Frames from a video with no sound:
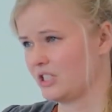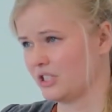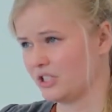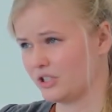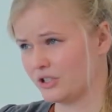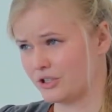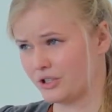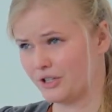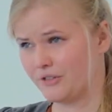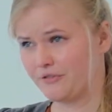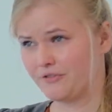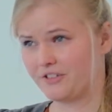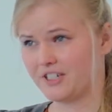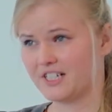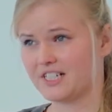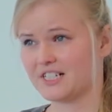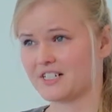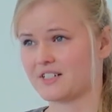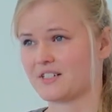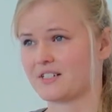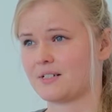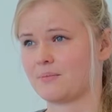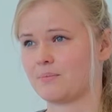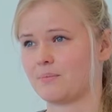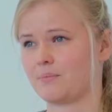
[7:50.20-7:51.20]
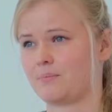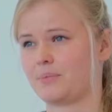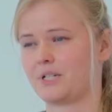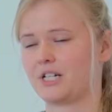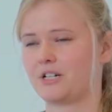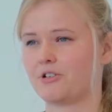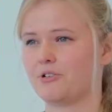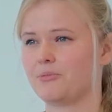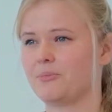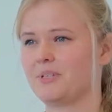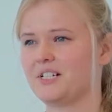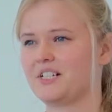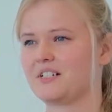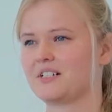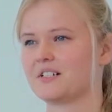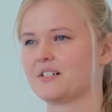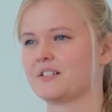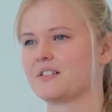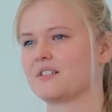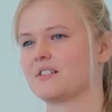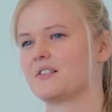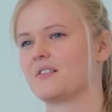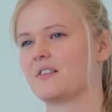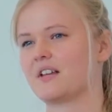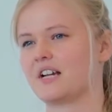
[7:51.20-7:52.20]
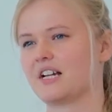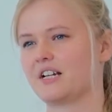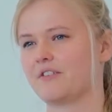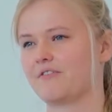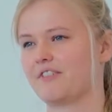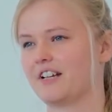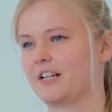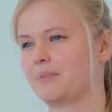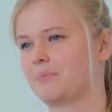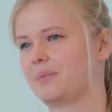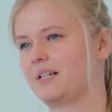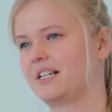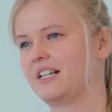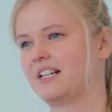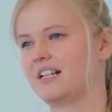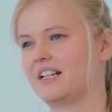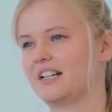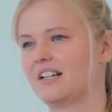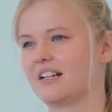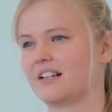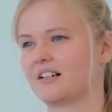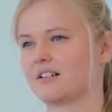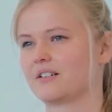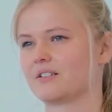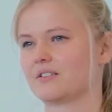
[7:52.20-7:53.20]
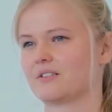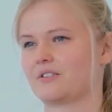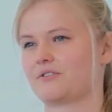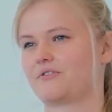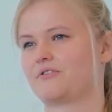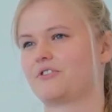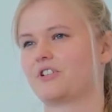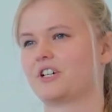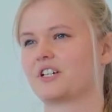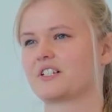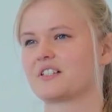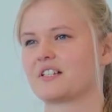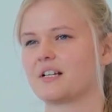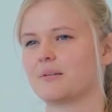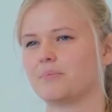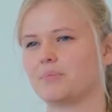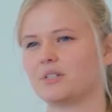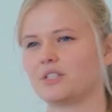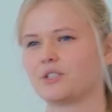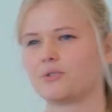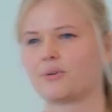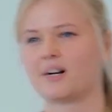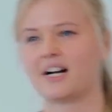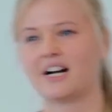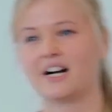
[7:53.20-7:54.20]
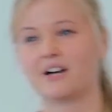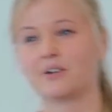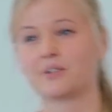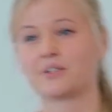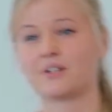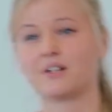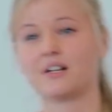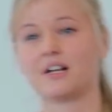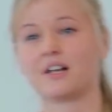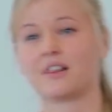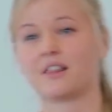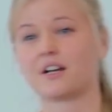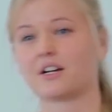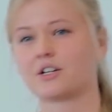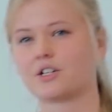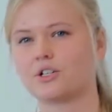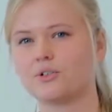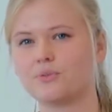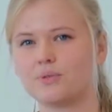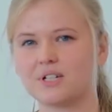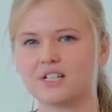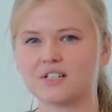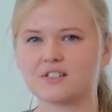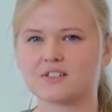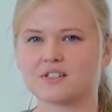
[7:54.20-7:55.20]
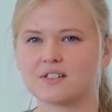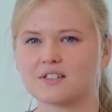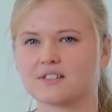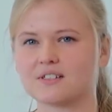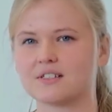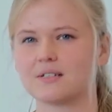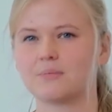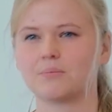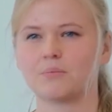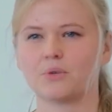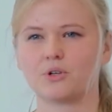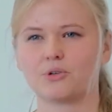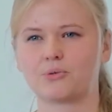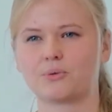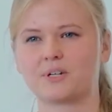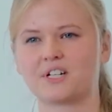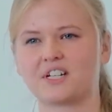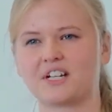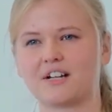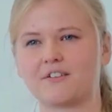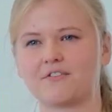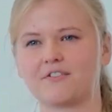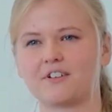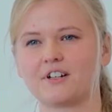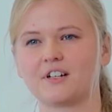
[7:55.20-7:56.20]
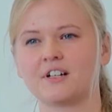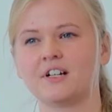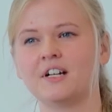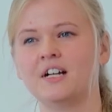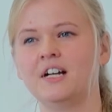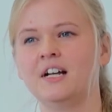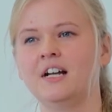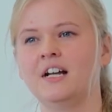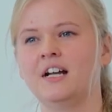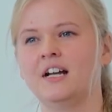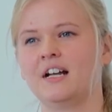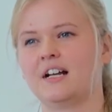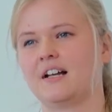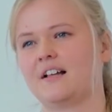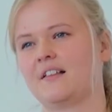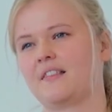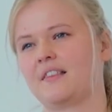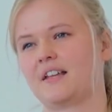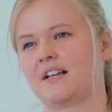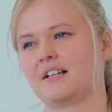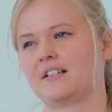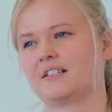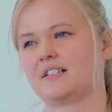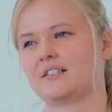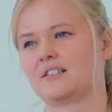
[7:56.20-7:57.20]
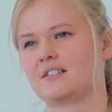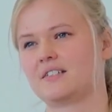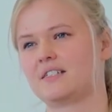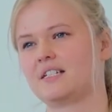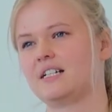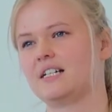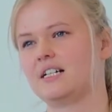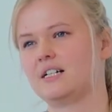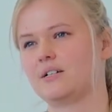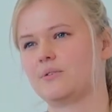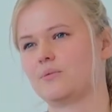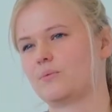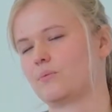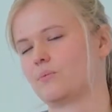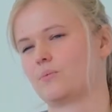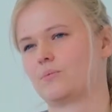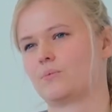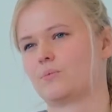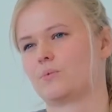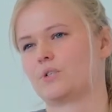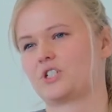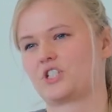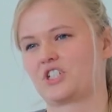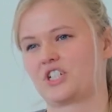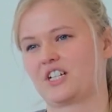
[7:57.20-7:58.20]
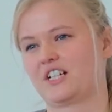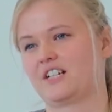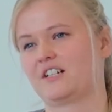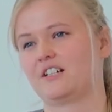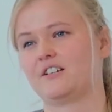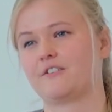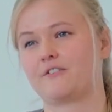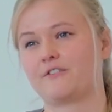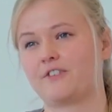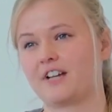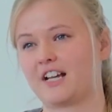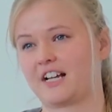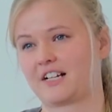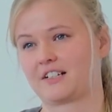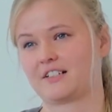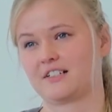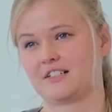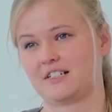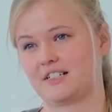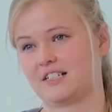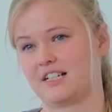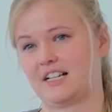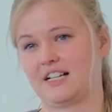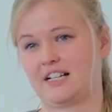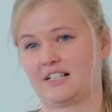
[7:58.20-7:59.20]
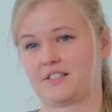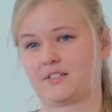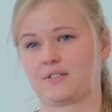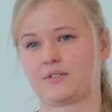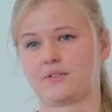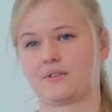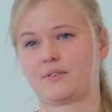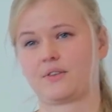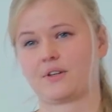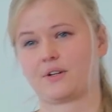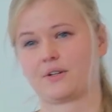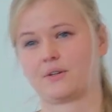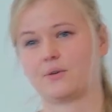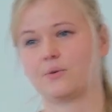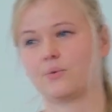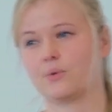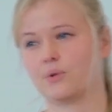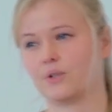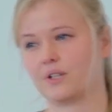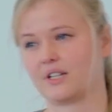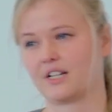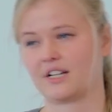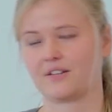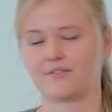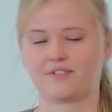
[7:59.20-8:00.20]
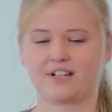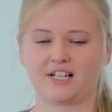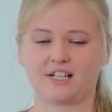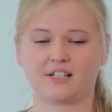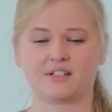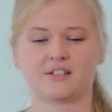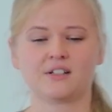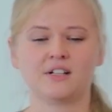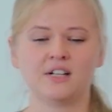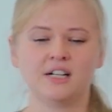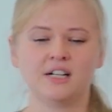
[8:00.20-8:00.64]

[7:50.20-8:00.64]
configure some parameters in the event planning, or for example, try out another queuing system or whatever, and then see which effect it has on the whole event.